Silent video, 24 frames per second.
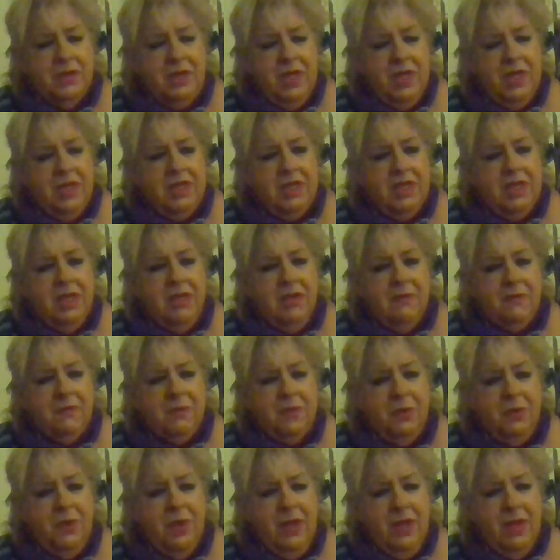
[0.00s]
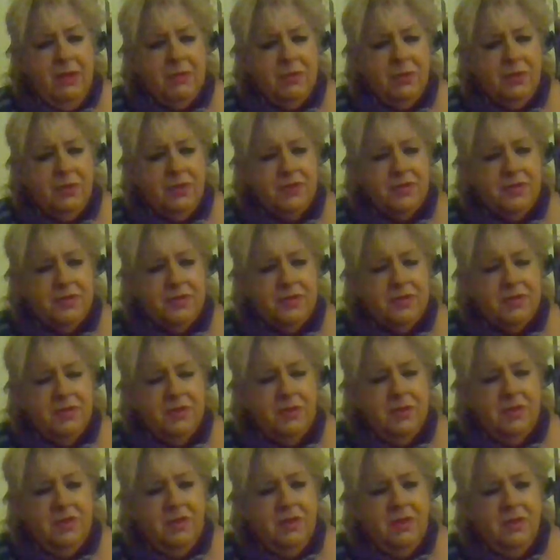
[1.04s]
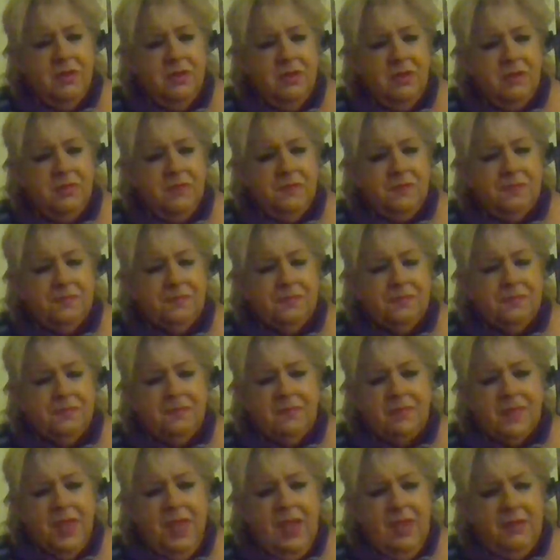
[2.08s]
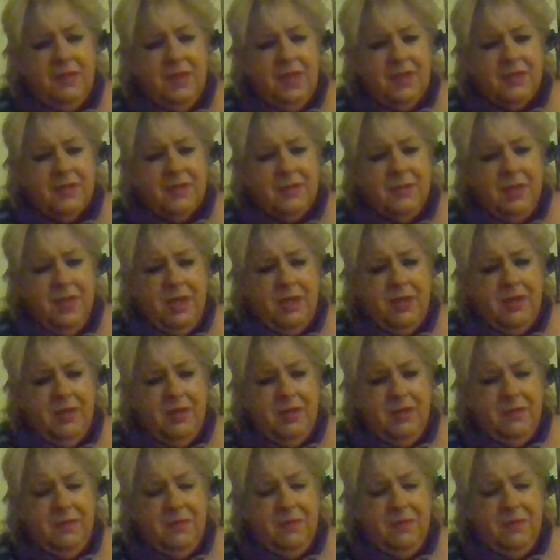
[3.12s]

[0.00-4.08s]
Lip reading: I can eat a few apples, and that's about it.